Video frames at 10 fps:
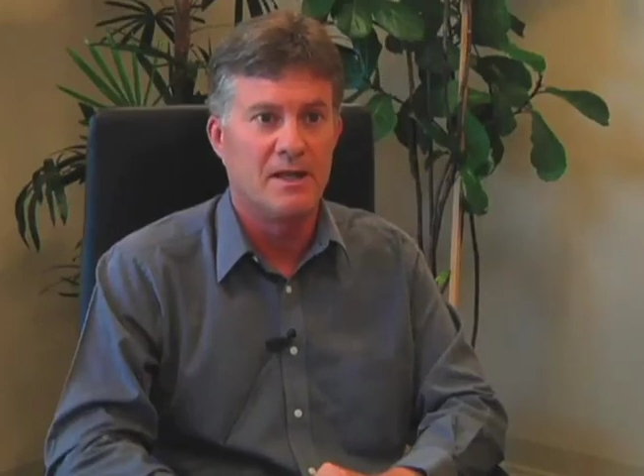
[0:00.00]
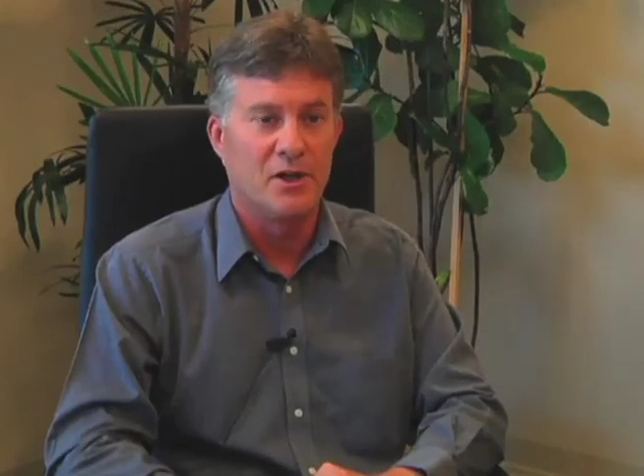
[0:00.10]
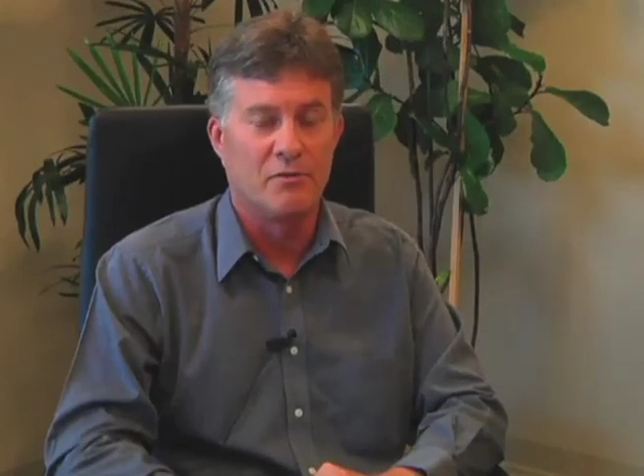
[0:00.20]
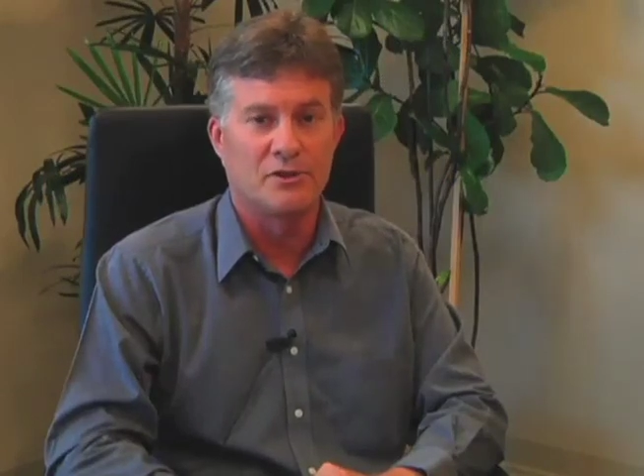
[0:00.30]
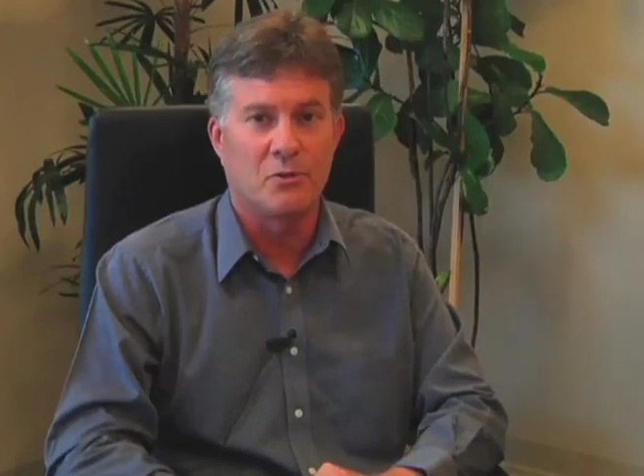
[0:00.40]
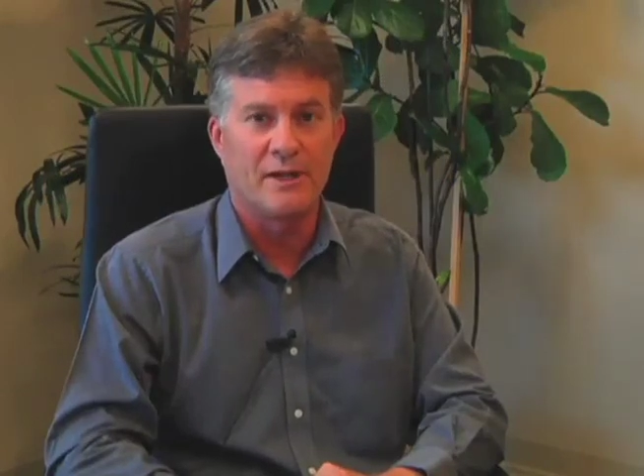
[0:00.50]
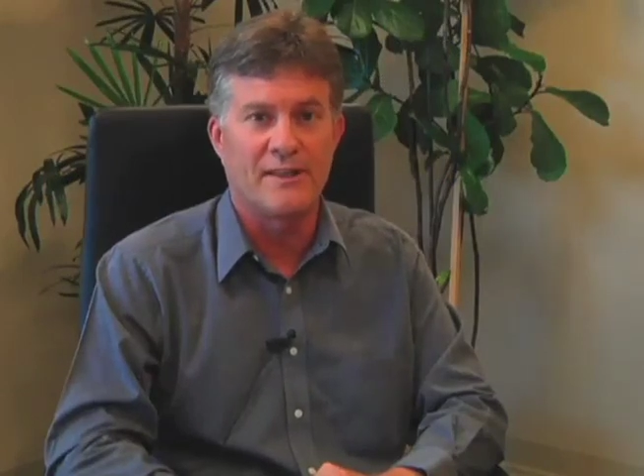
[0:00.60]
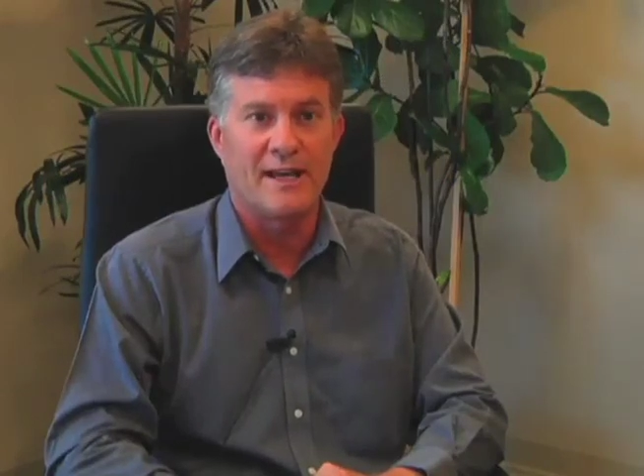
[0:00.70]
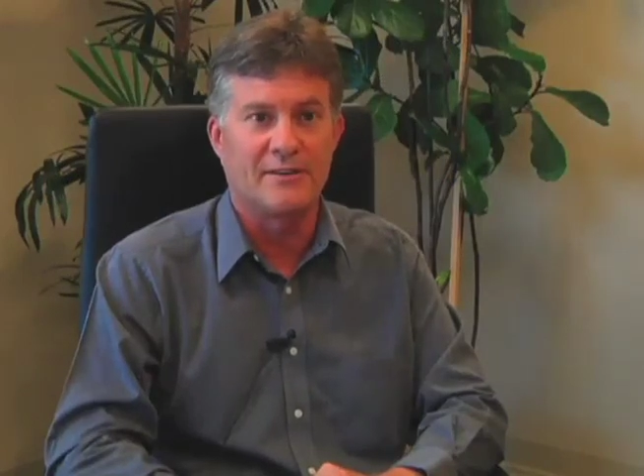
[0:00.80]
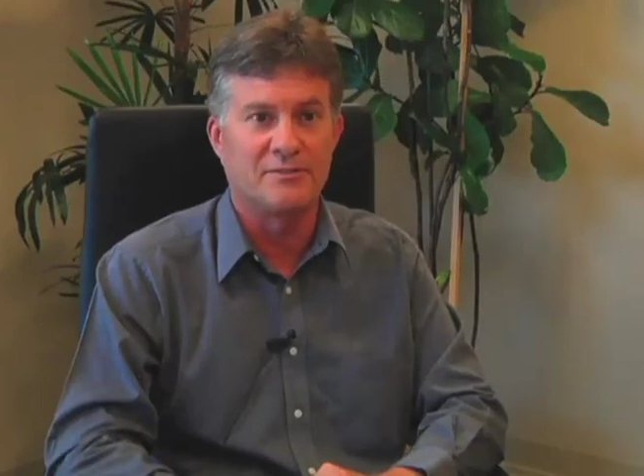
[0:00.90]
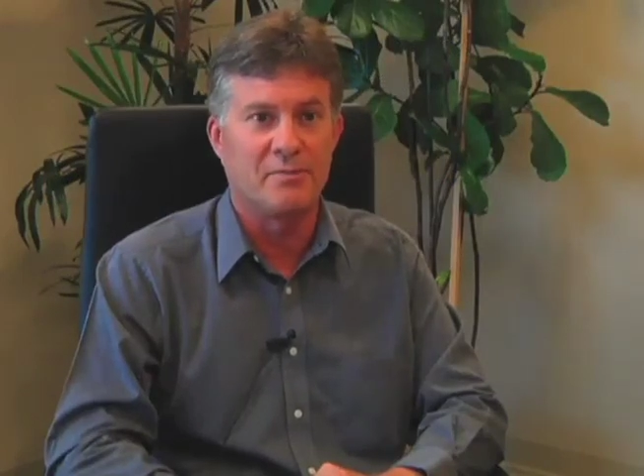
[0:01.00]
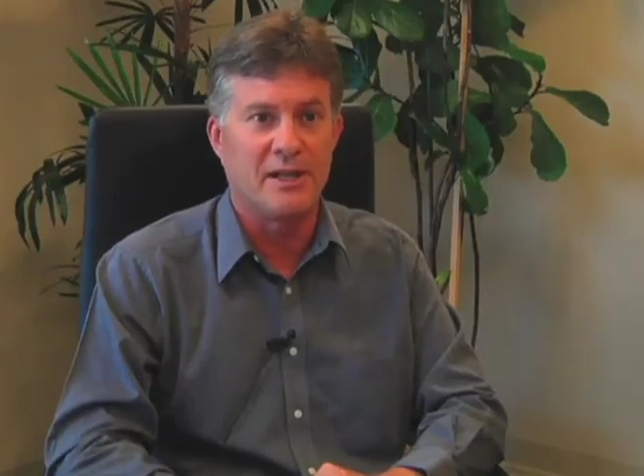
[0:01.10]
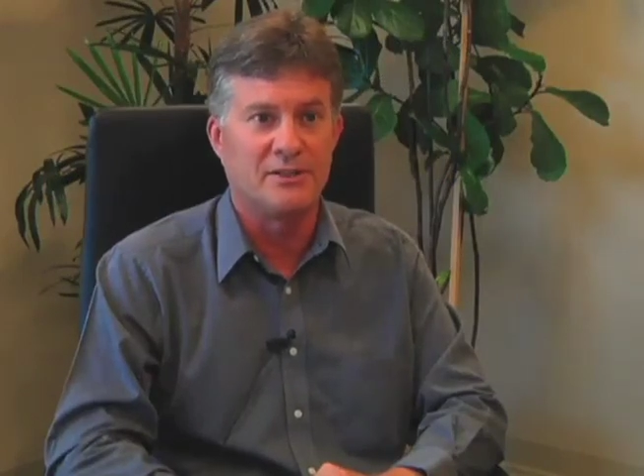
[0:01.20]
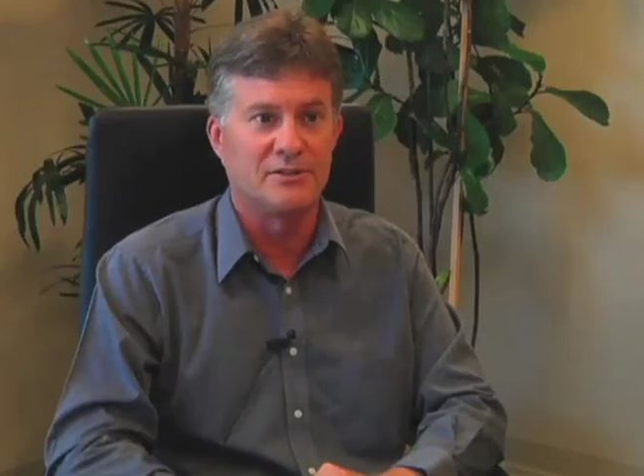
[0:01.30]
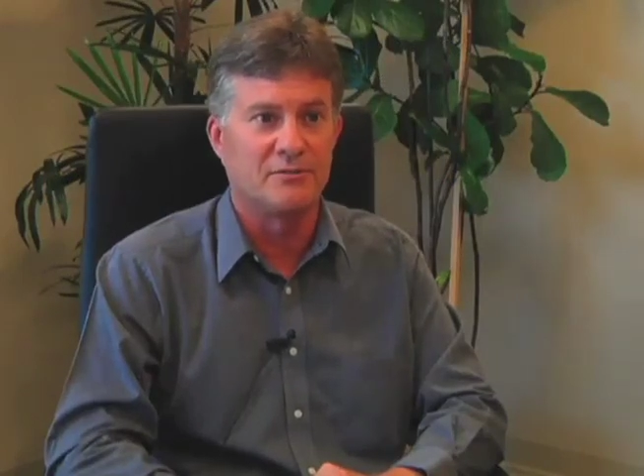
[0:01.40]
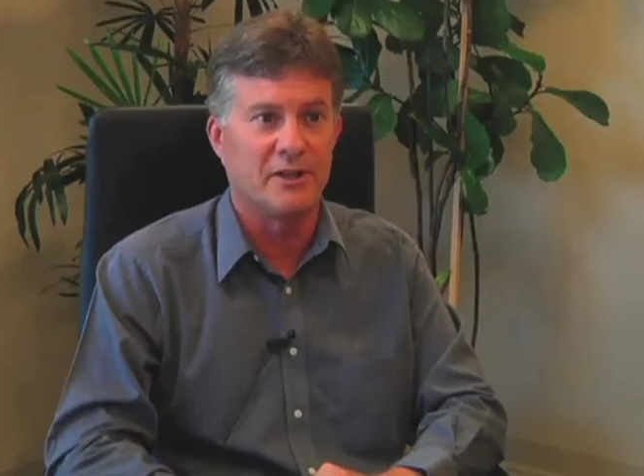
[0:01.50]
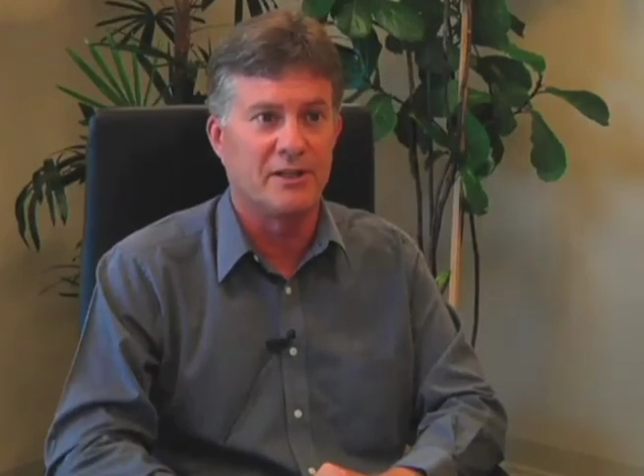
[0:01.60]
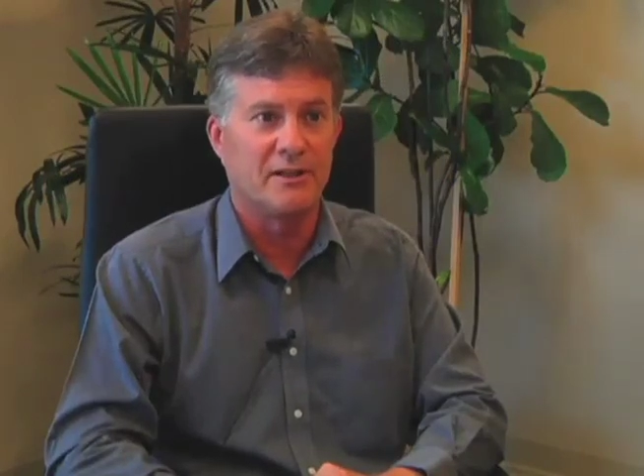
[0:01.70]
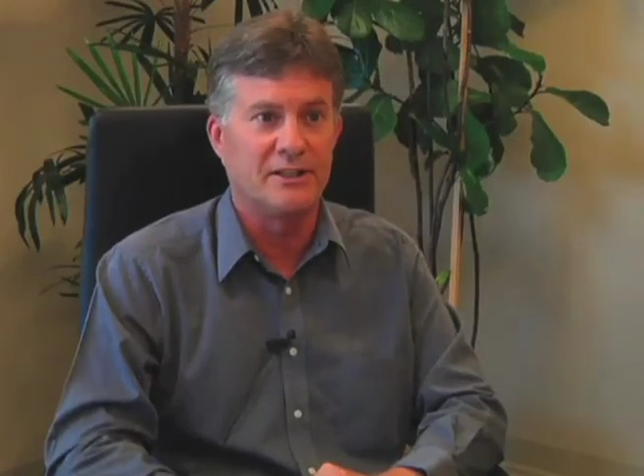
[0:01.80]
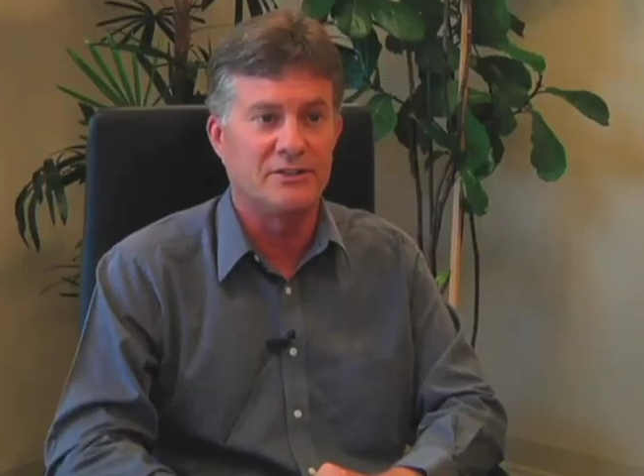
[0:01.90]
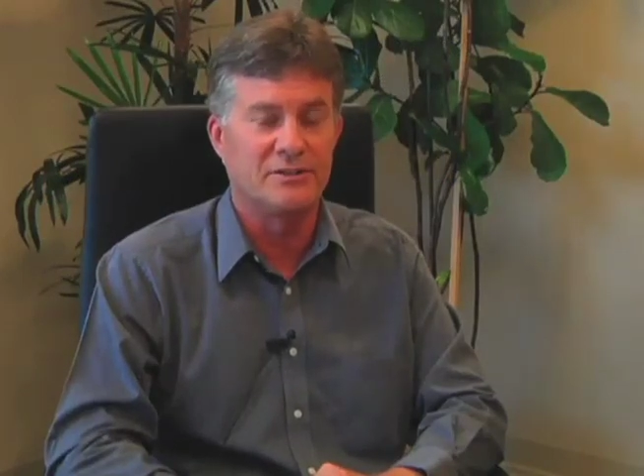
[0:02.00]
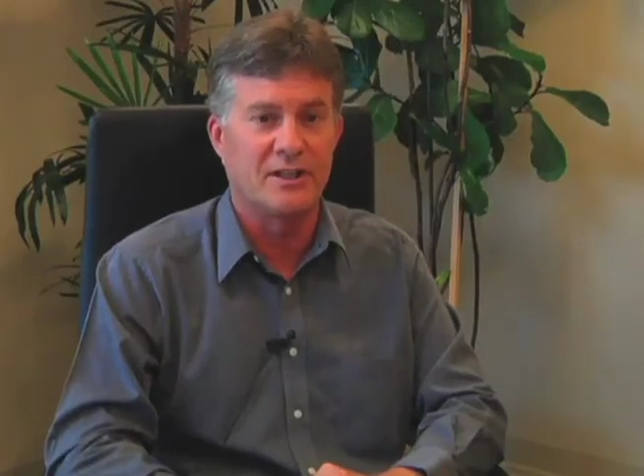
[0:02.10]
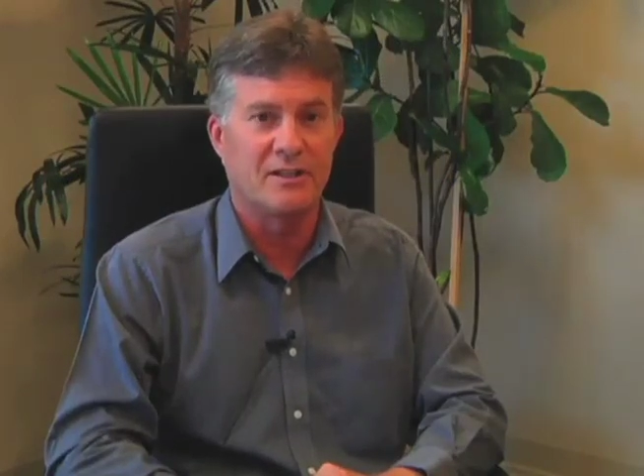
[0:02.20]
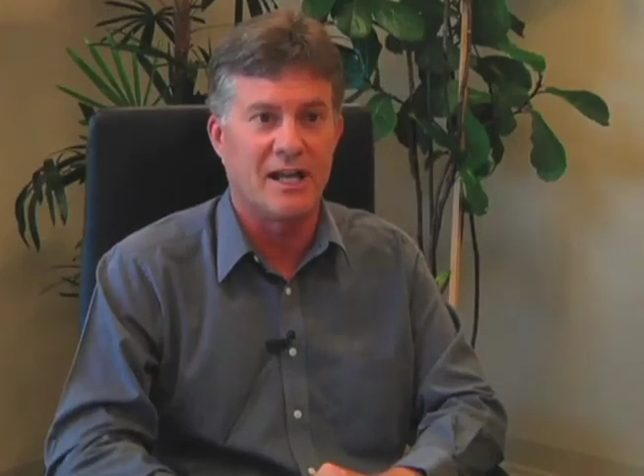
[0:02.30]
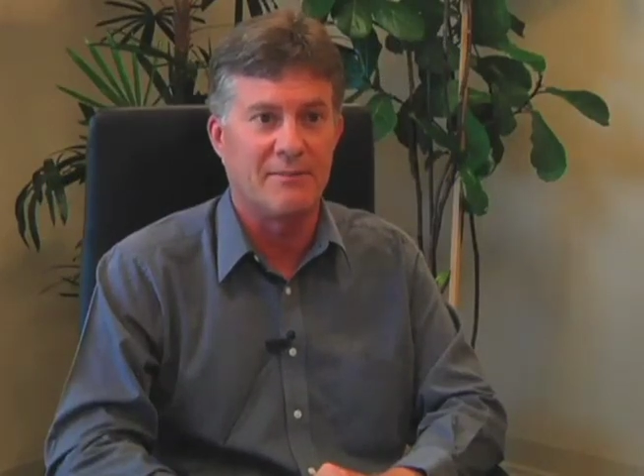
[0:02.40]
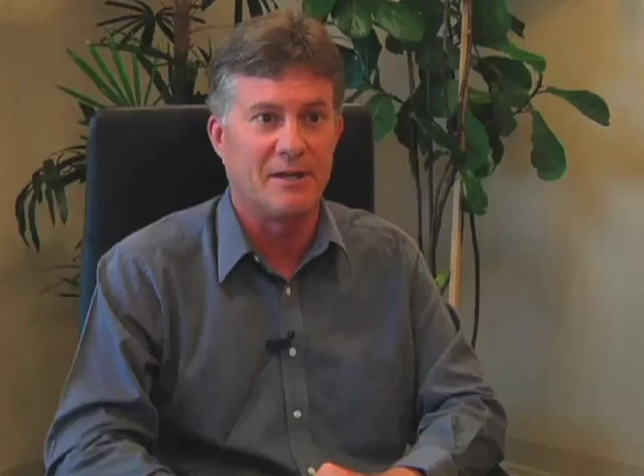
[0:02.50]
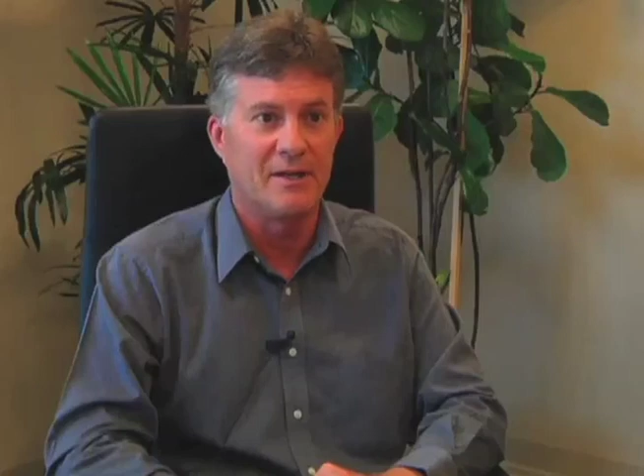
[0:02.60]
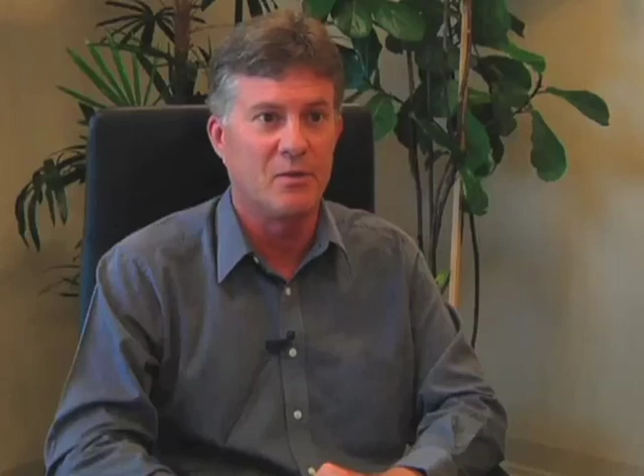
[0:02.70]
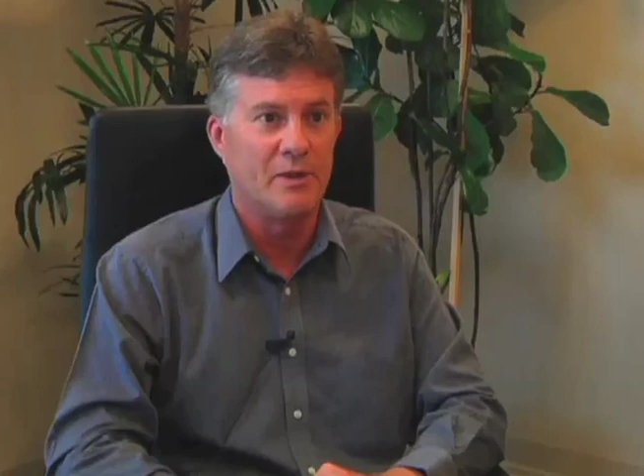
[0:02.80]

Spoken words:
At over 20,000 pages of regulations and climbing,